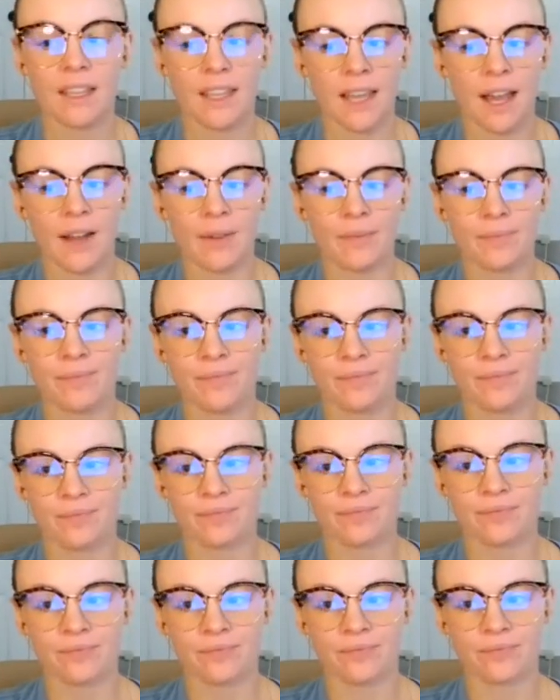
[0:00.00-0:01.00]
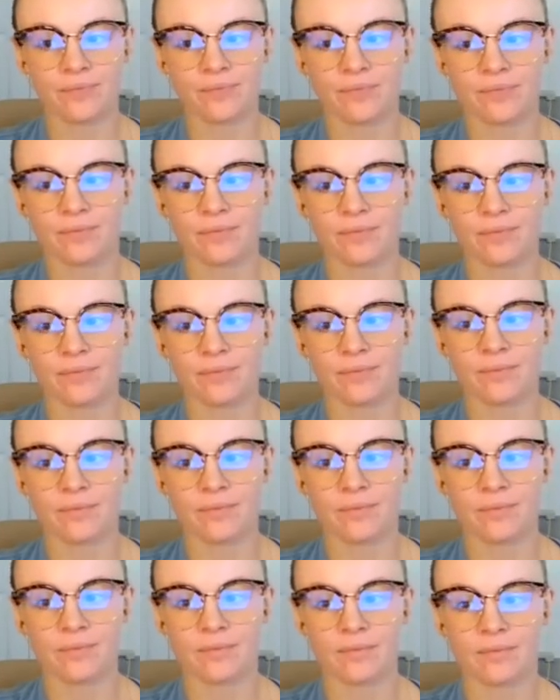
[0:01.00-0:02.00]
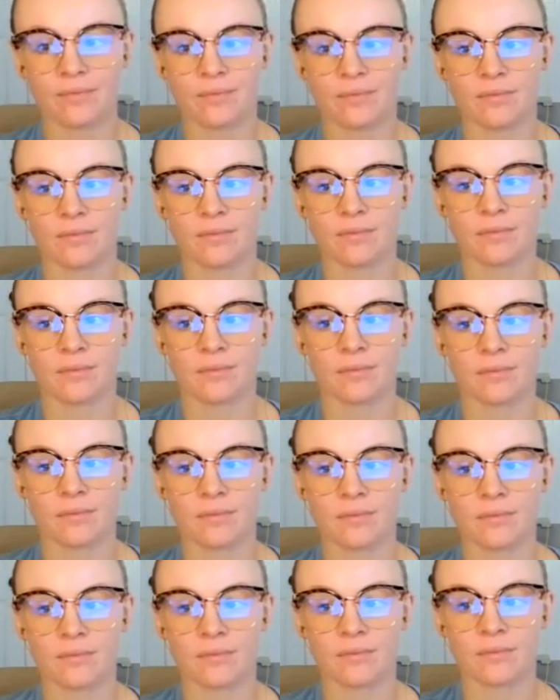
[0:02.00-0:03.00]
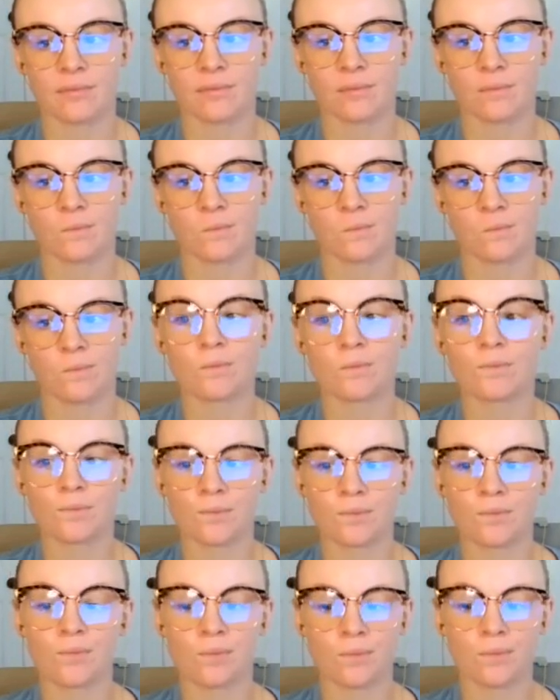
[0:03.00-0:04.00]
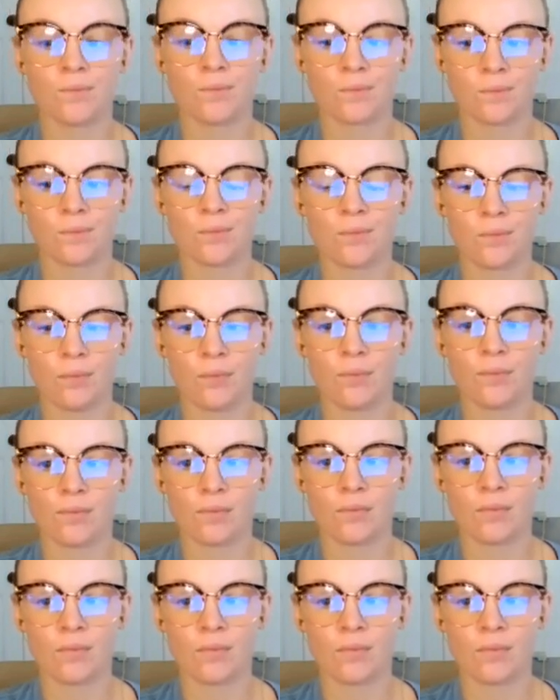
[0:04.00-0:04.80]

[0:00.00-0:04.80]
The person shown says nothing.